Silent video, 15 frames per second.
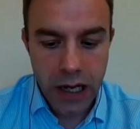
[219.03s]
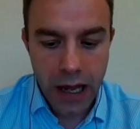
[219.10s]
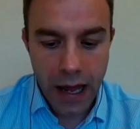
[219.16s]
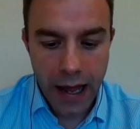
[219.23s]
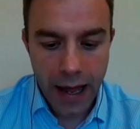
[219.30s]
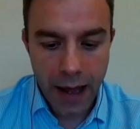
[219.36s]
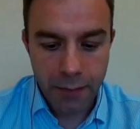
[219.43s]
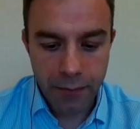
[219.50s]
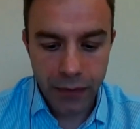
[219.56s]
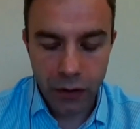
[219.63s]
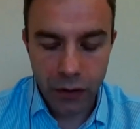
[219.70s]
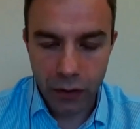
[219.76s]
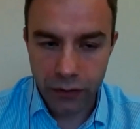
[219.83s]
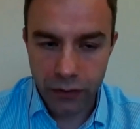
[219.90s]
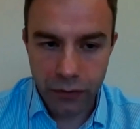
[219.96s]
You
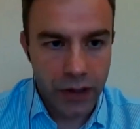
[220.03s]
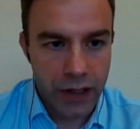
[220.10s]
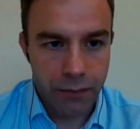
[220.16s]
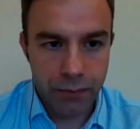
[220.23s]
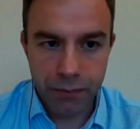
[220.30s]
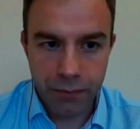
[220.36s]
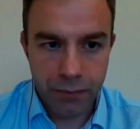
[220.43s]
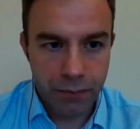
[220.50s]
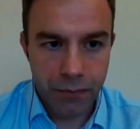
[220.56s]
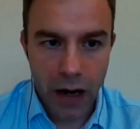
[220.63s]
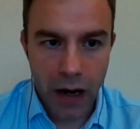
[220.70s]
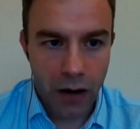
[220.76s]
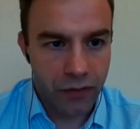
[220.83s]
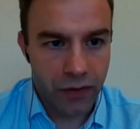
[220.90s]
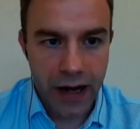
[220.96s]
know, it's a really
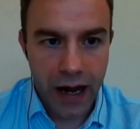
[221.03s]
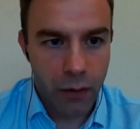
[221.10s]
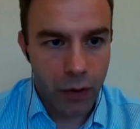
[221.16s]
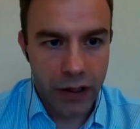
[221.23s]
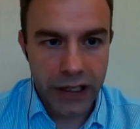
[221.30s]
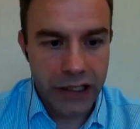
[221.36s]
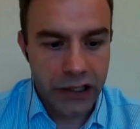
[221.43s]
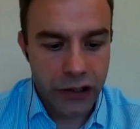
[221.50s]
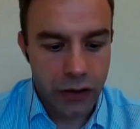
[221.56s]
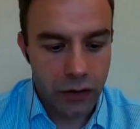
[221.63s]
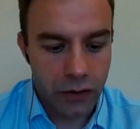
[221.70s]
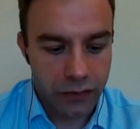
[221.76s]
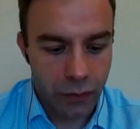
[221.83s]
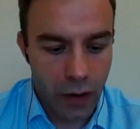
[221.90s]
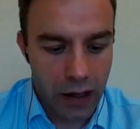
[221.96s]
powerful networking
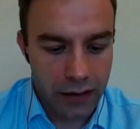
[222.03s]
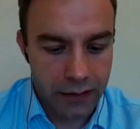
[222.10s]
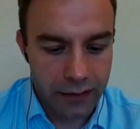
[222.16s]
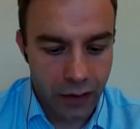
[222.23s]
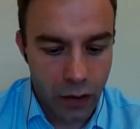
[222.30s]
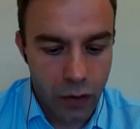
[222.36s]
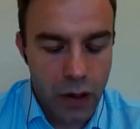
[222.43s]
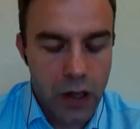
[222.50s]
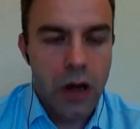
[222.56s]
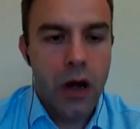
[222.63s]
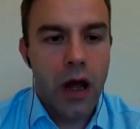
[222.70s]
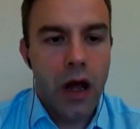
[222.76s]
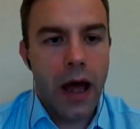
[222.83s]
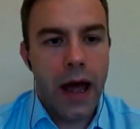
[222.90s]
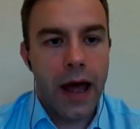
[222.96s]
tool as well. So
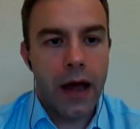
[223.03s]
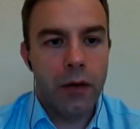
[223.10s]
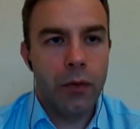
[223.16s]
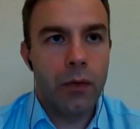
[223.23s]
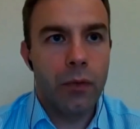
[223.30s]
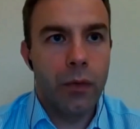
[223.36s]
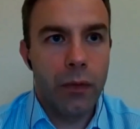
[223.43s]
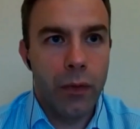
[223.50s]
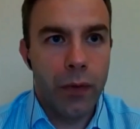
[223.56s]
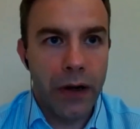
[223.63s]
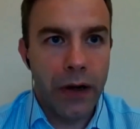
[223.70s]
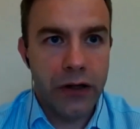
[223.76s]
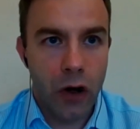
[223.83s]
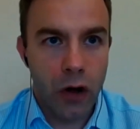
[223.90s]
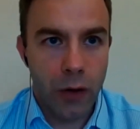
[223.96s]
we
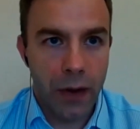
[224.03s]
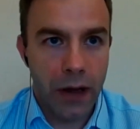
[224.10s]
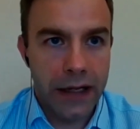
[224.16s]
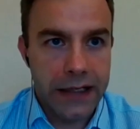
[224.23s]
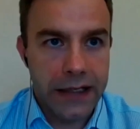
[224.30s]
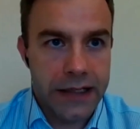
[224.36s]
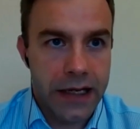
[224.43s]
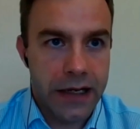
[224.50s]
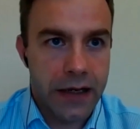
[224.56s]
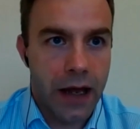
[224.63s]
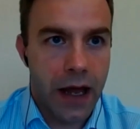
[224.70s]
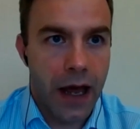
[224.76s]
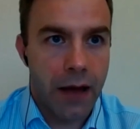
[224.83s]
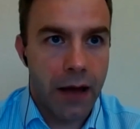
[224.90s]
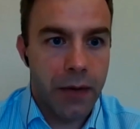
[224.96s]
might talk about
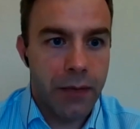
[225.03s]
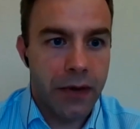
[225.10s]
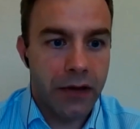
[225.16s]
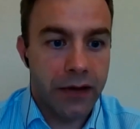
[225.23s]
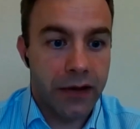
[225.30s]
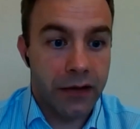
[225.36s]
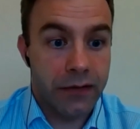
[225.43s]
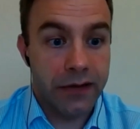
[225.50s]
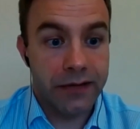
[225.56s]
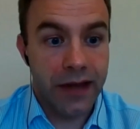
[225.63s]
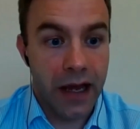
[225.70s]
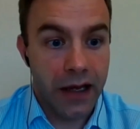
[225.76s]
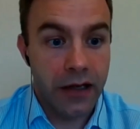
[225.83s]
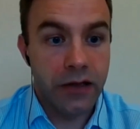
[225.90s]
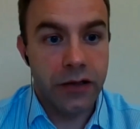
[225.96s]
LinkedIn maybe on the
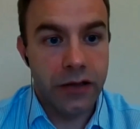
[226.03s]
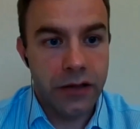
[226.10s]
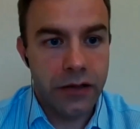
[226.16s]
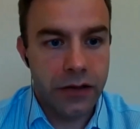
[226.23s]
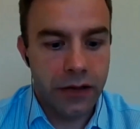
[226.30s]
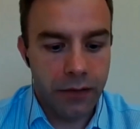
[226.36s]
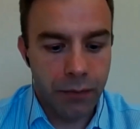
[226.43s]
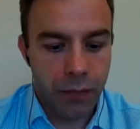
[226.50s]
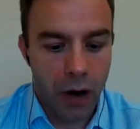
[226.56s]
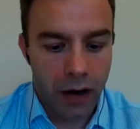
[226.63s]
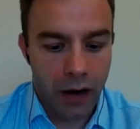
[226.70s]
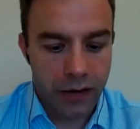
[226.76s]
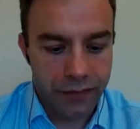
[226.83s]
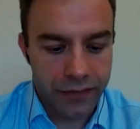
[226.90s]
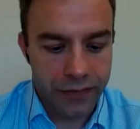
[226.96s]
second
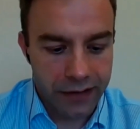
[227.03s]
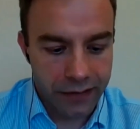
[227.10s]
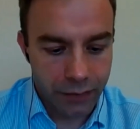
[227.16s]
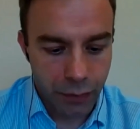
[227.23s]
part of this.